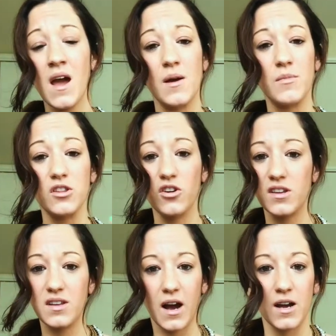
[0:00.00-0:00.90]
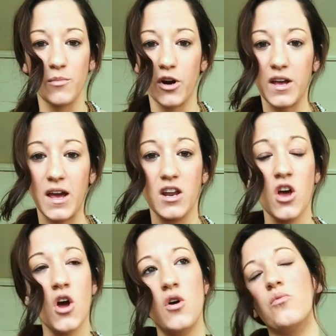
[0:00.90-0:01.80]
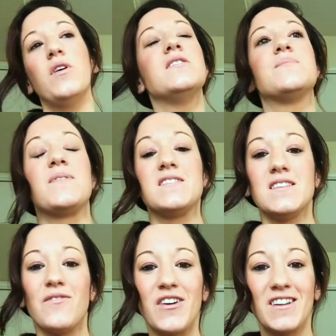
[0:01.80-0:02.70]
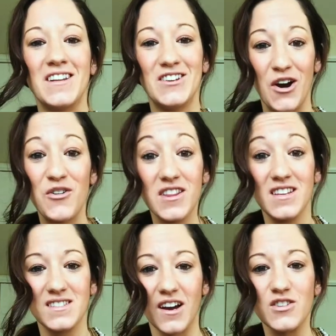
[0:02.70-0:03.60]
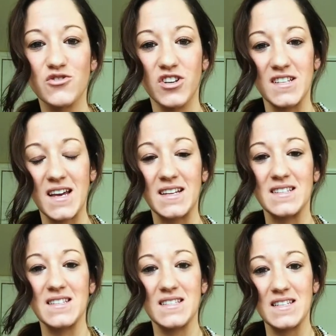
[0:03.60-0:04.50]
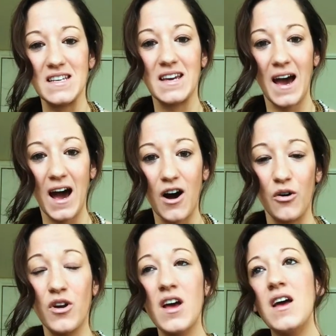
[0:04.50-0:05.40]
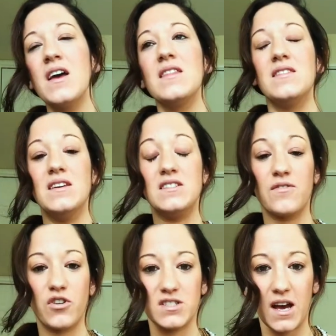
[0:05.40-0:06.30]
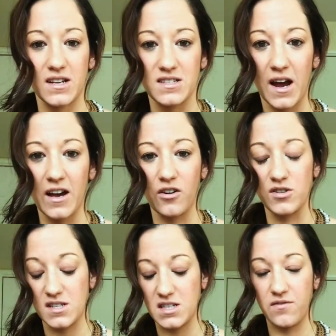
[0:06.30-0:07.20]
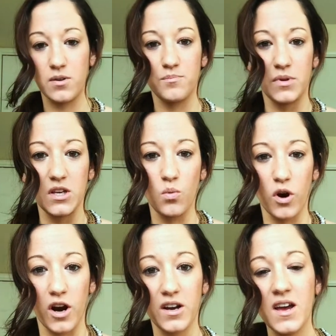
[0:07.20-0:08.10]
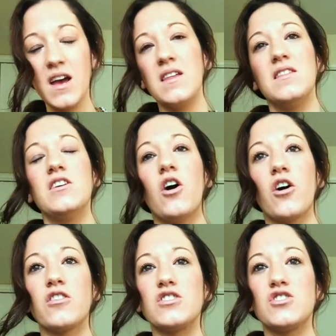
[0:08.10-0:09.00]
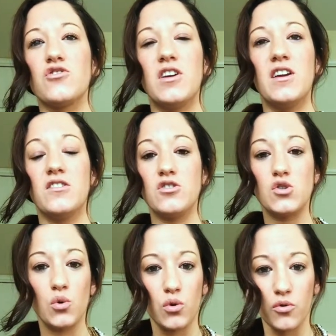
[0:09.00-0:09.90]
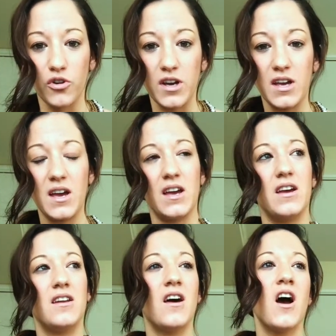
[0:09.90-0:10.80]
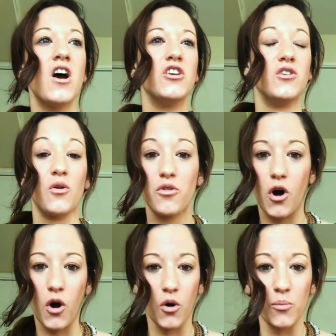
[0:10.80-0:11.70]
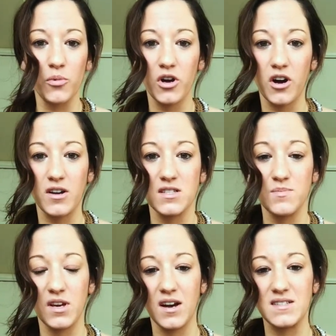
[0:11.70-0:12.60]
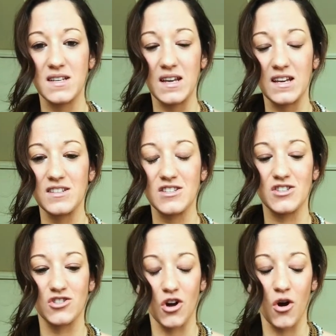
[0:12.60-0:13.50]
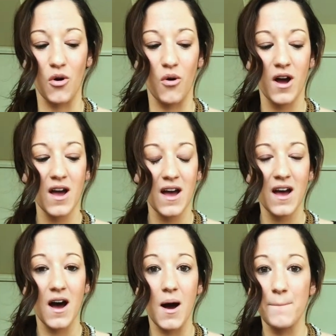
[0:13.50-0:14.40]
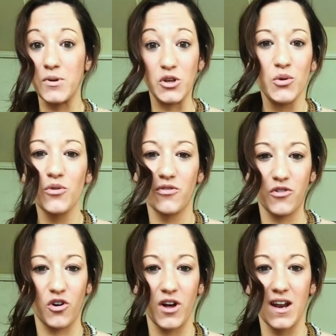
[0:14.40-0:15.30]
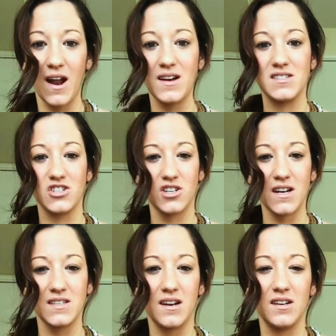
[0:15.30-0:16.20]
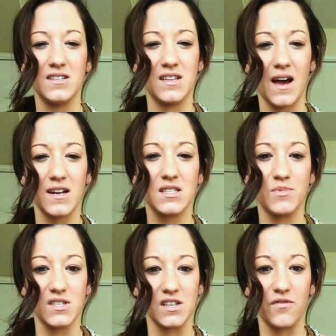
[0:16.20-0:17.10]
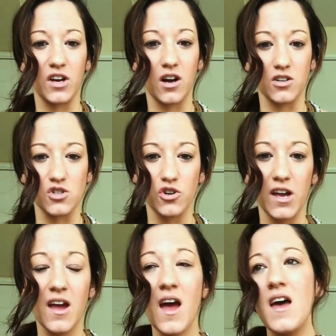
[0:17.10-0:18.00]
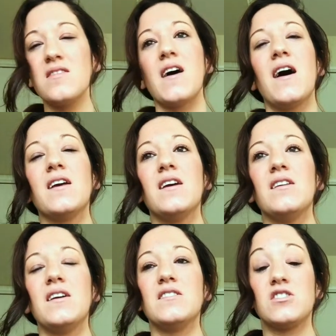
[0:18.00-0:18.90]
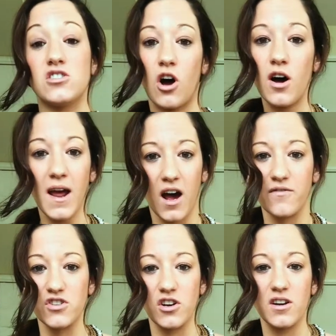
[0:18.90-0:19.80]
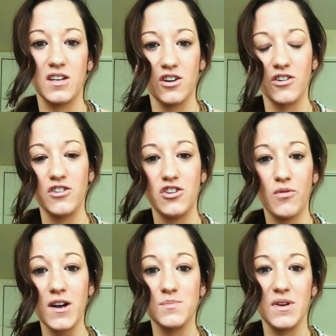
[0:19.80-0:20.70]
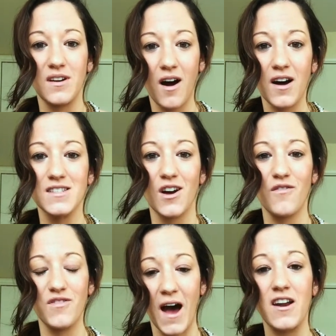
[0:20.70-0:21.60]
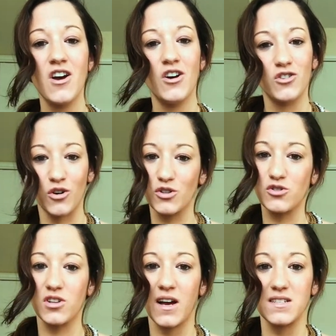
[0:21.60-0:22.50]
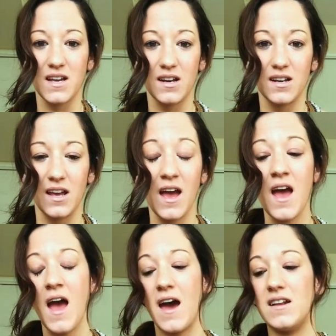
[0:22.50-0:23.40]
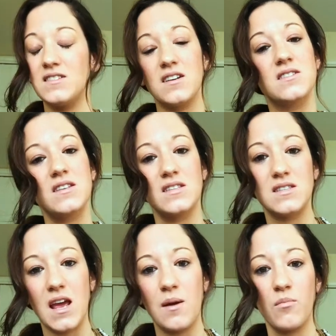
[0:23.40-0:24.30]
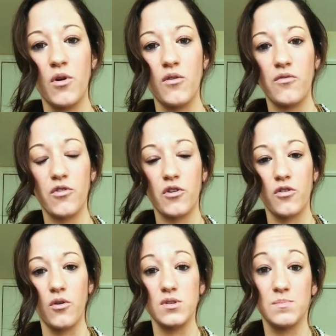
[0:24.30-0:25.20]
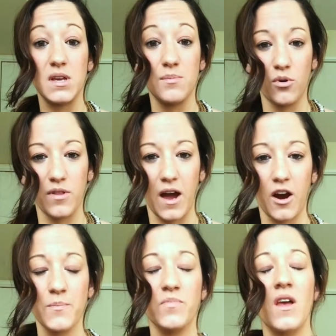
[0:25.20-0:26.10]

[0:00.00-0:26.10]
I mean, look at the Kind Market. We specifically go to these countries and seek out the different textiles, the different beadwork, the artistry in the jewelry, in, the home goods, because it is so beautiful and it has such an identity to that specific country that it is sought after here in the US because of that cultural identity. And it does the same for those people there.